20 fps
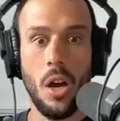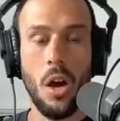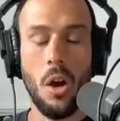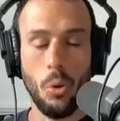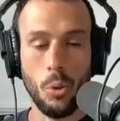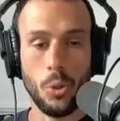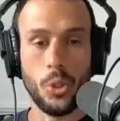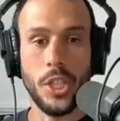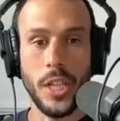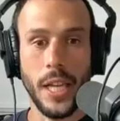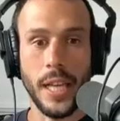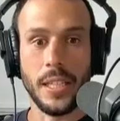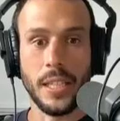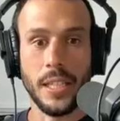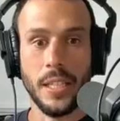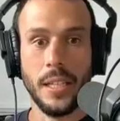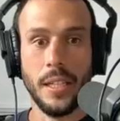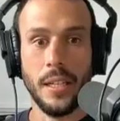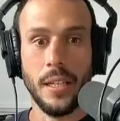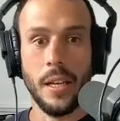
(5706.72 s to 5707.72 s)
oh
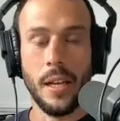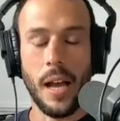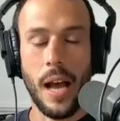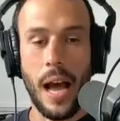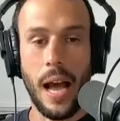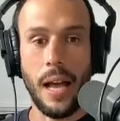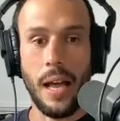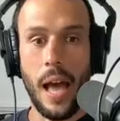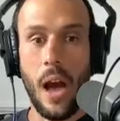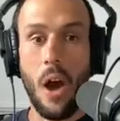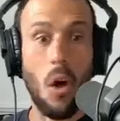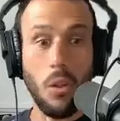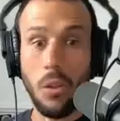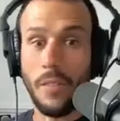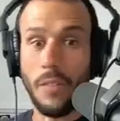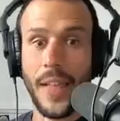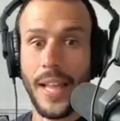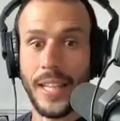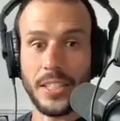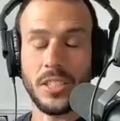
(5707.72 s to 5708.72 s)
shit, all
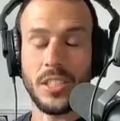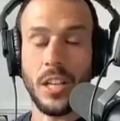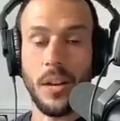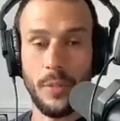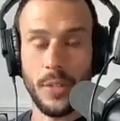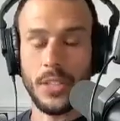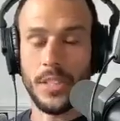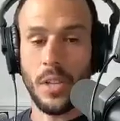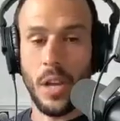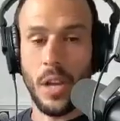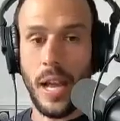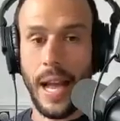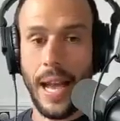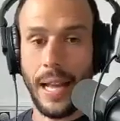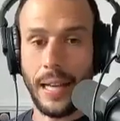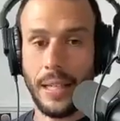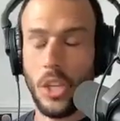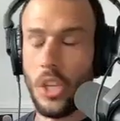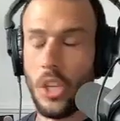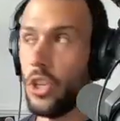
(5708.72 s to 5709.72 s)
of that stuff is
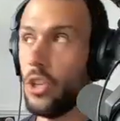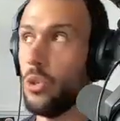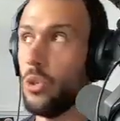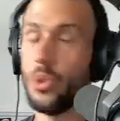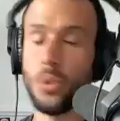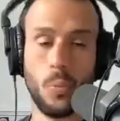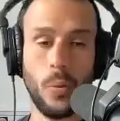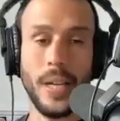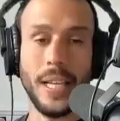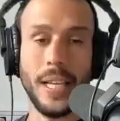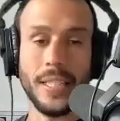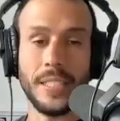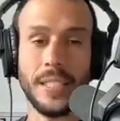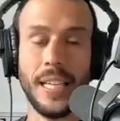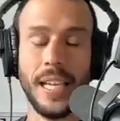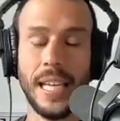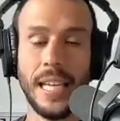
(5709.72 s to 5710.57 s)
at huge risk.